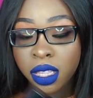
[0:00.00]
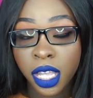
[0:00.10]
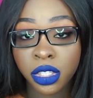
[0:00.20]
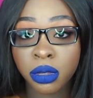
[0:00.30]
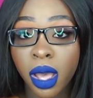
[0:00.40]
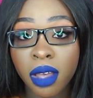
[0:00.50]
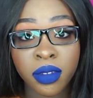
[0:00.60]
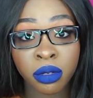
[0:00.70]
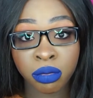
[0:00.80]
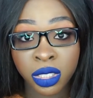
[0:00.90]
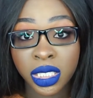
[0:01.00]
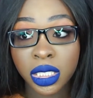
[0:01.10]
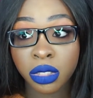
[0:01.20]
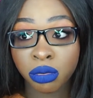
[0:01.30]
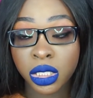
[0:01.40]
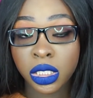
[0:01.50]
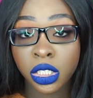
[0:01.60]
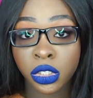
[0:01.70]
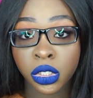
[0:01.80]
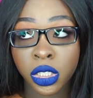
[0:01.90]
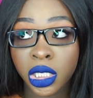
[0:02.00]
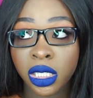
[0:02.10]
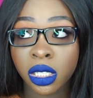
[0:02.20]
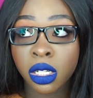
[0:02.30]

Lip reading: They do have a really good